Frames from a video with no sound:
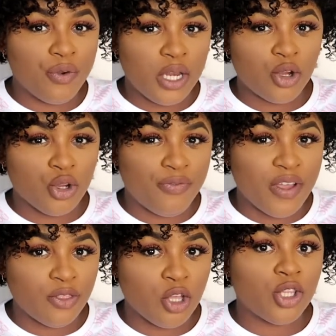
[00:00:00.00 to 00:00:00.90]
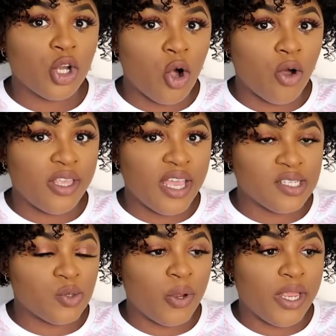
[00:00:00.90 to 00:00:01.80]
a really good vendor. They call
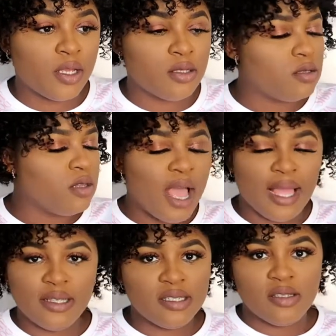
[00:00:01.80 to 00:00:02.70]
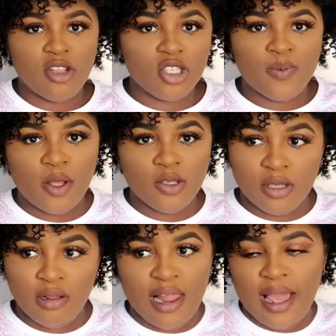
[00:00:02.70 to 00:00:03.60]
Yes Weeks. And this is not
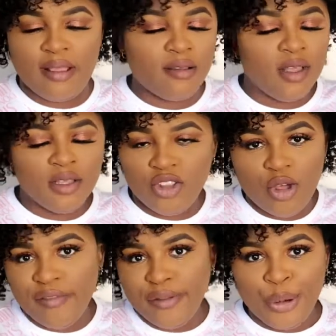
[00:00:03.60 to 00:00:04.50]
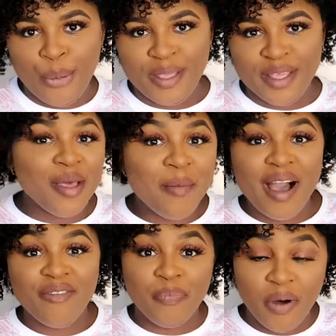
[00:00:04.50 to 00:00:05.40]
sponsored, like, they don't even know me.
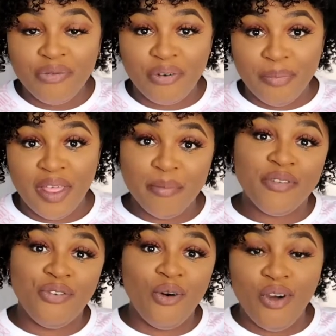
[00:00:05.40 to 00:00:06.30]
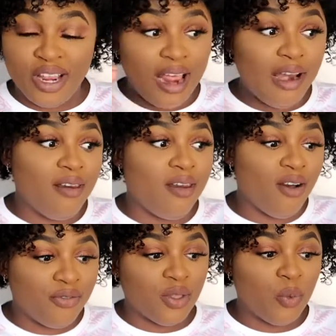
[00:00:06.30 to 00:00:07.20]
But I bought from them before, and I
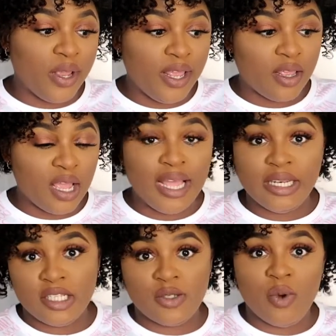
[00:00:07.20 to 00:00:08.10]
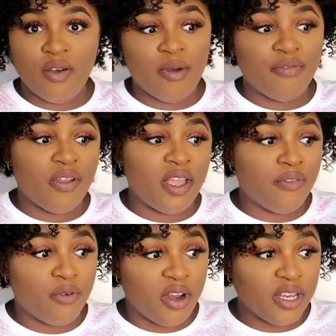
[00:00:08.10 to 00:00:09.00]
love the wig. And it's one of my
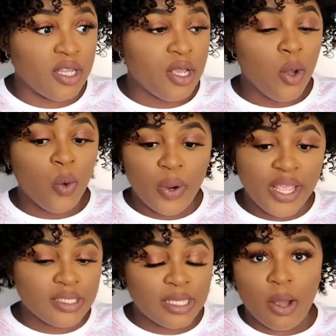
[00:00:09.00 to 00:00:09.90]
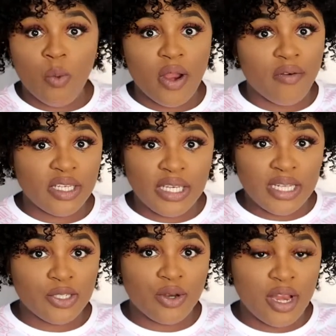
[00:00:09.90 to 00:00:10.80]
favorite wigs, and I wear it
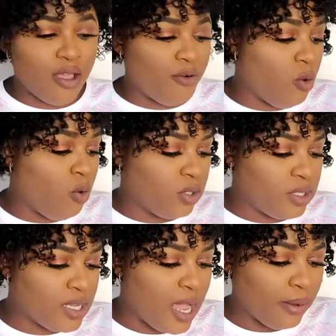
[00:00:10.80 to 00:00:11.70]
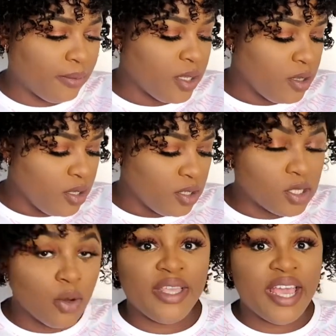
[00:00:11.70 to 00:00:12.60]
literally all the time.
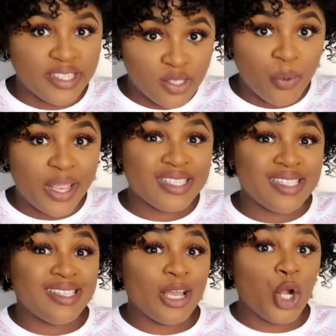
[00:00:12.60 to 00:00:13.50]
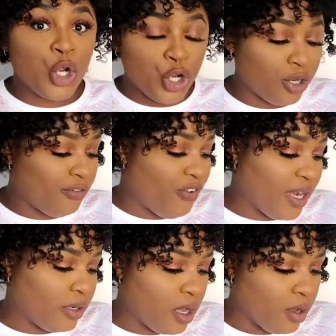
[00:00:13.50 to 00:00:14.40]
So Yes Weeks is a good
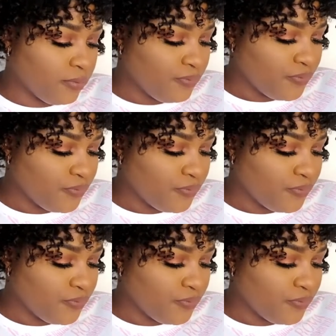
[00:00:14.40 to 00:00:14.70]
vendor.